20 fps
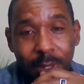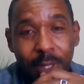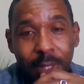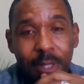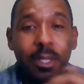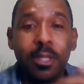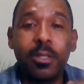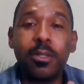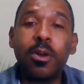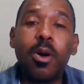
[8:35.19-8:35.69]
She
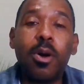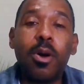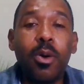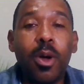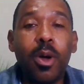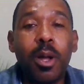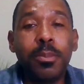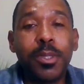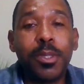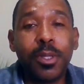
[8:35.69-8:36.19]
says,
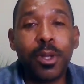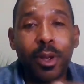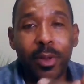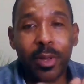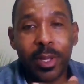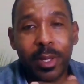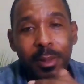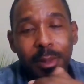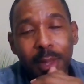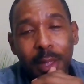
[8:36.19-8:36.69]
"Oh, I'm
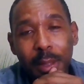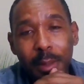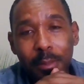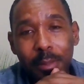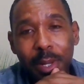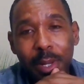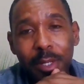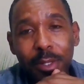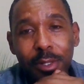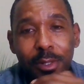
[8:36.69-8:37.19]
sorry,
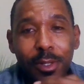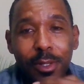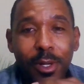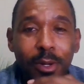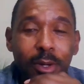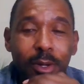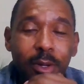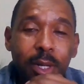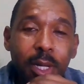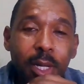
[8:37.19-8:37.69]
but
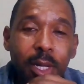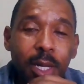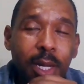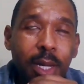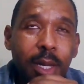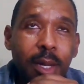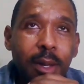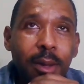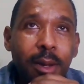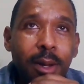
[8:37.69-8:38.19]

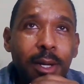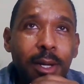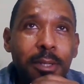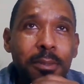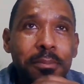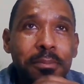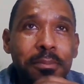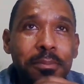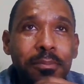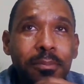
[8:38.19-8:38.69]
here,
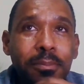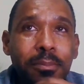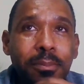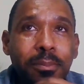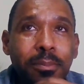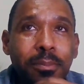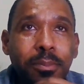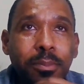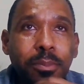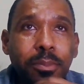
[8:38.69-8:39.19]
I'm
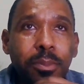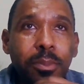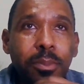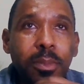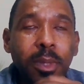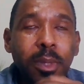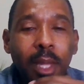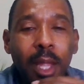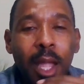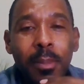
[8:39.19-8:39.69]

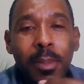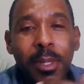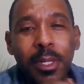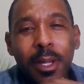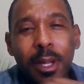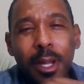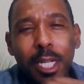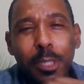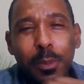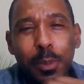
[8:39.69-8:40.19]
in
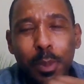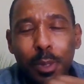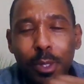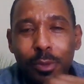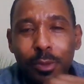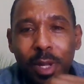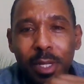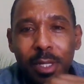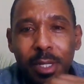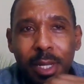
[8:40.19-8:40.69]
the
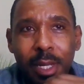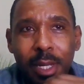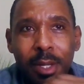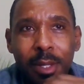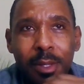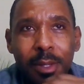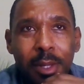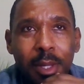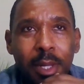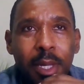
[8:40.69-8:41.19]
hospital right
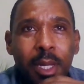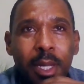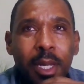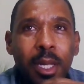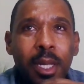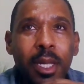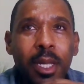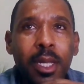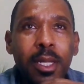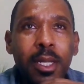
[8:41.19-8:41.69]
now,
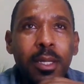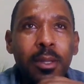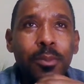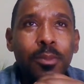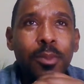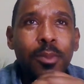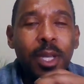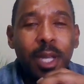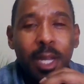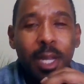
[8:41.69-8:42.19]
and
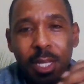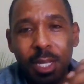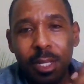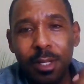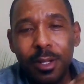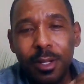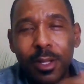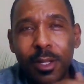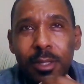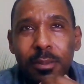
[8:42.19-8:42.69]
we got to
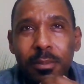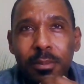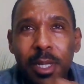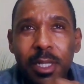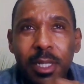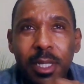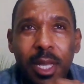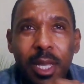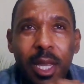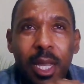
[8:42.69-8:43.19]
get all this
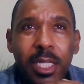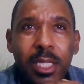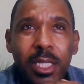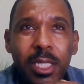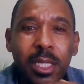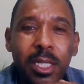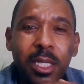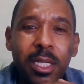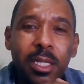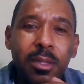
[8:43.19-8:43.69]

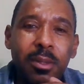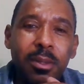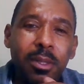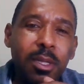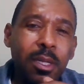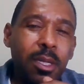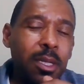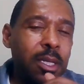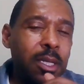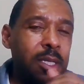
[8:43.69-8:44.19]
medication,
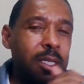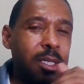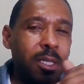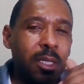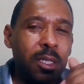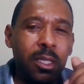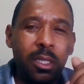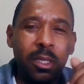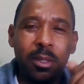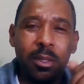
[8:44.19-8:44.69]
this
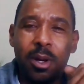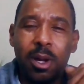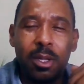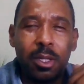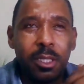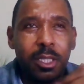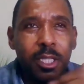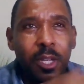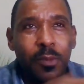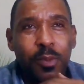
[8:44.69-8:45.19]
all
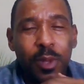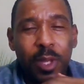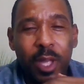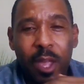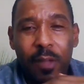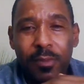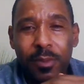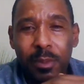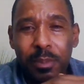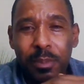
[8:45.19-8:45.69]
the stuff we
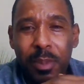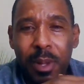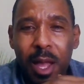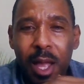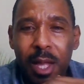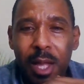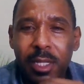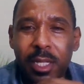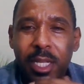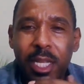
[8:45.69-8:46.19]
have to
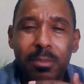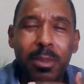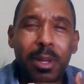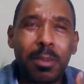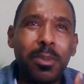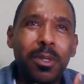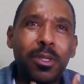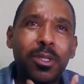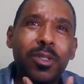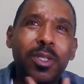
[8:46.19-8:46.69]
buy to keep my
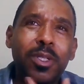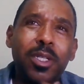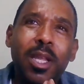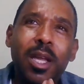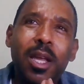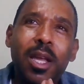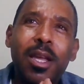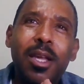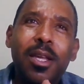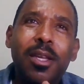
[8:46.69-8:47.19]
mother
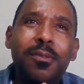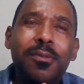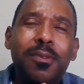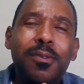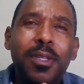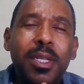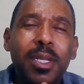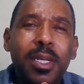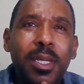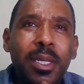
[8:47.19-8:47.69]
alive,
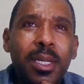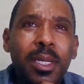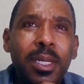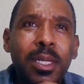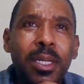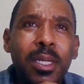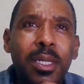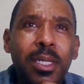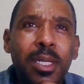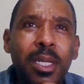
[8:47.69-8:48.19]

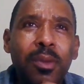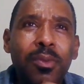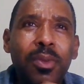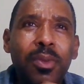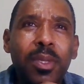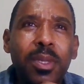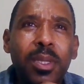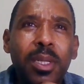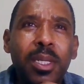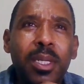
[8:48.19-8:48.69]
and
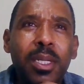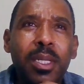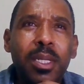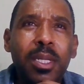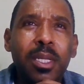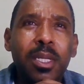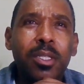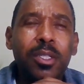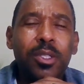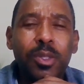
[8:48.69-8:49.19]

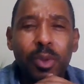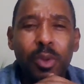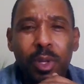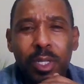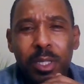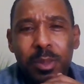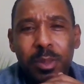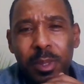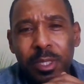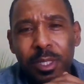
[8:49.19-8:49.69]
everything is so
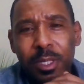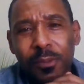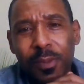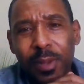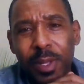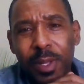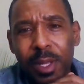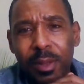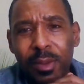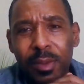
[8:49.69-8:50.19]
expensive
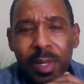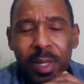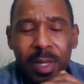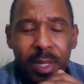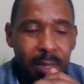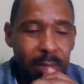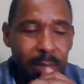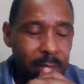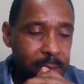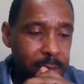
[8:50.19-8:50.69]
here
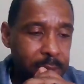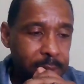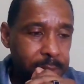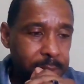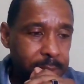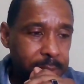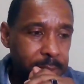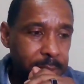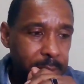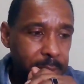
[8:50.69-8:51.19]

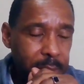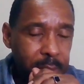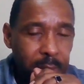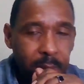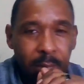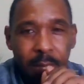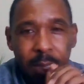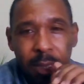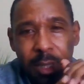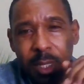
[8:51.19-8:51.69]

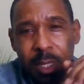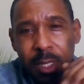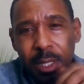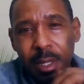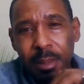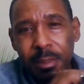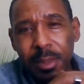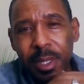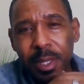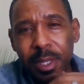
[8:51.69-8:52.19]
in
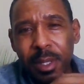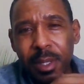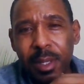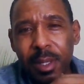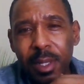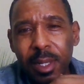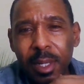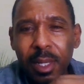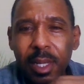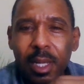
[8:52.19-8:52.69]

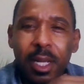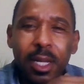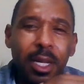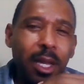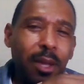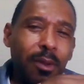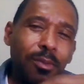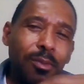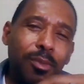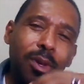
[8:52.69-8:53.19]
Colombia,
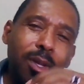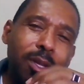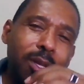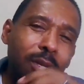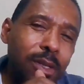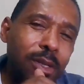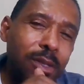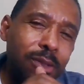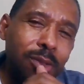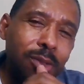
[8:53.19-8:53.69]
and I
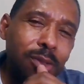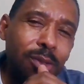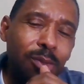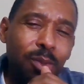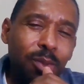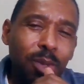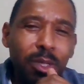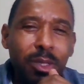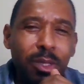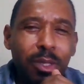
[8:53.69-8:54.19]
really don't know
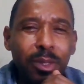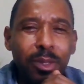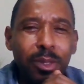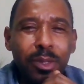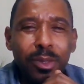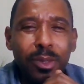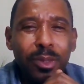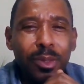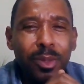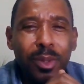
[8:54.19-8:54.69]
what to
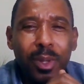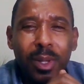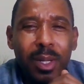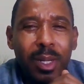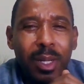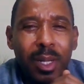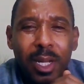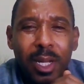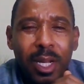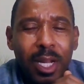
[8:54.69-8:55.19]
do."